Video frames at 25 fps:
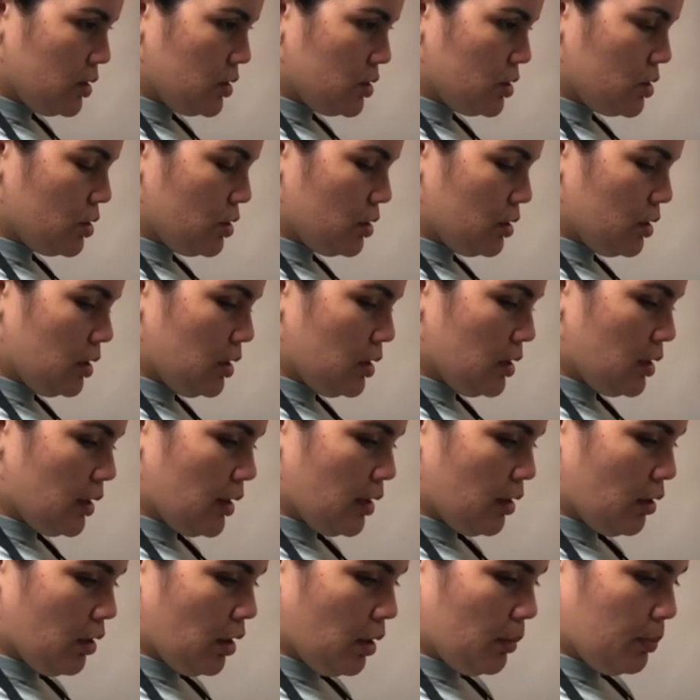turning
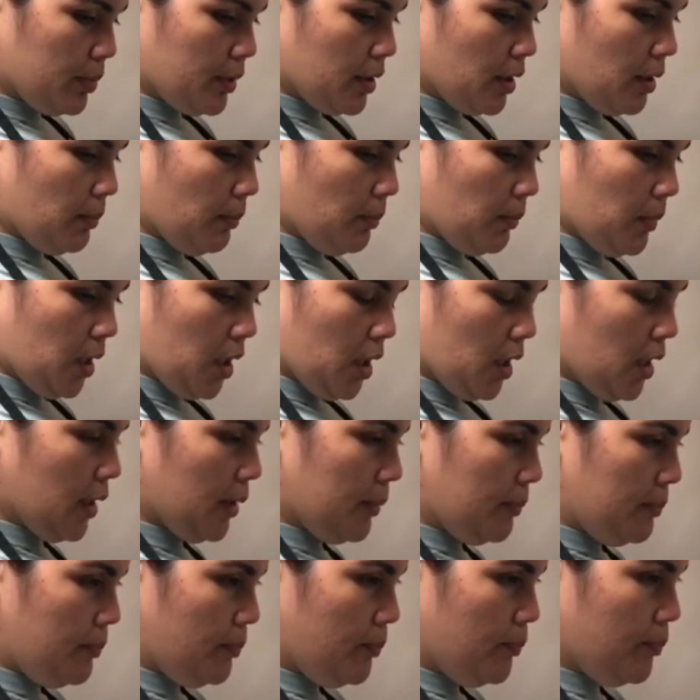that on. I put it
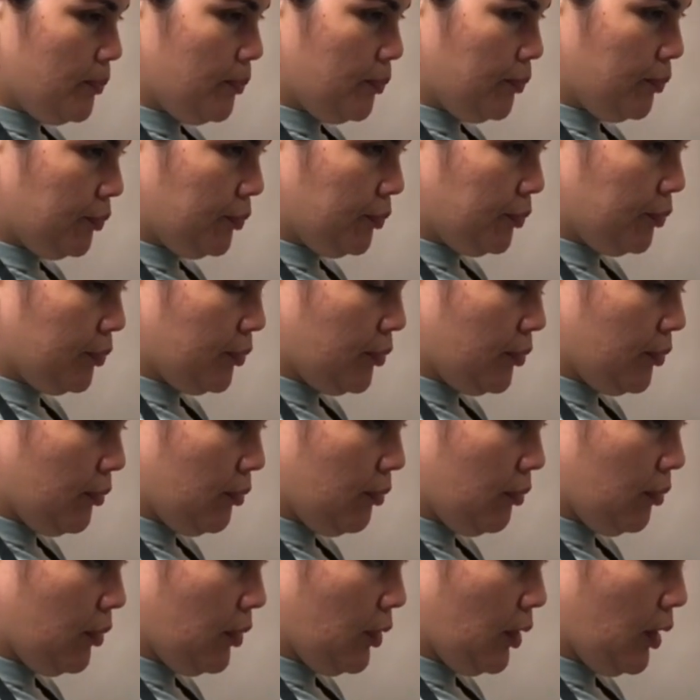medium.
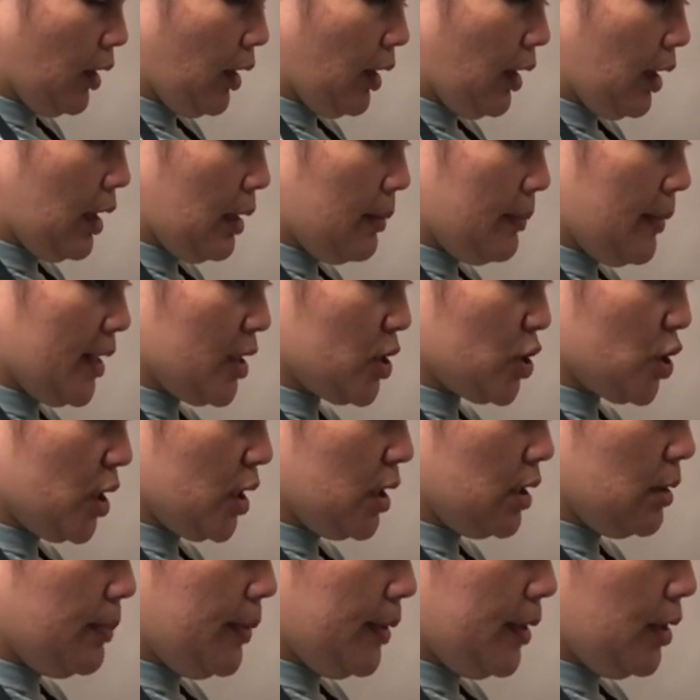And I'm actually
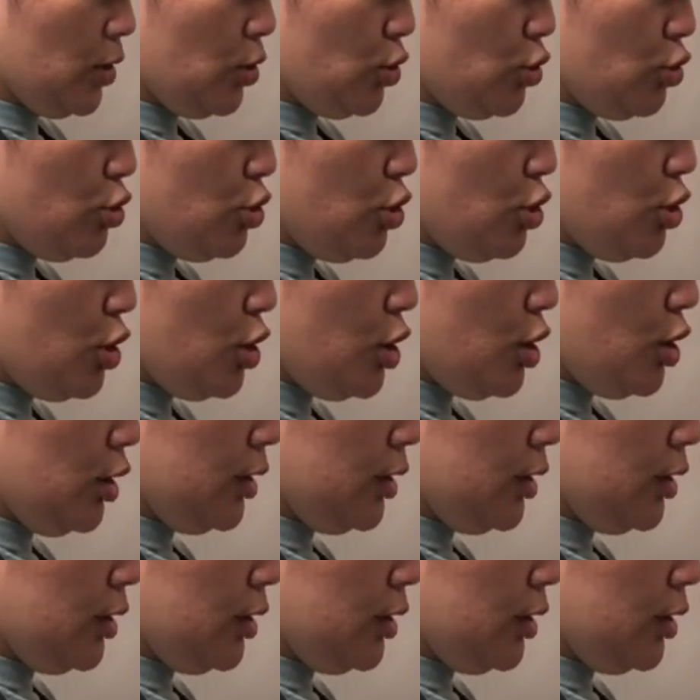gonna put the whole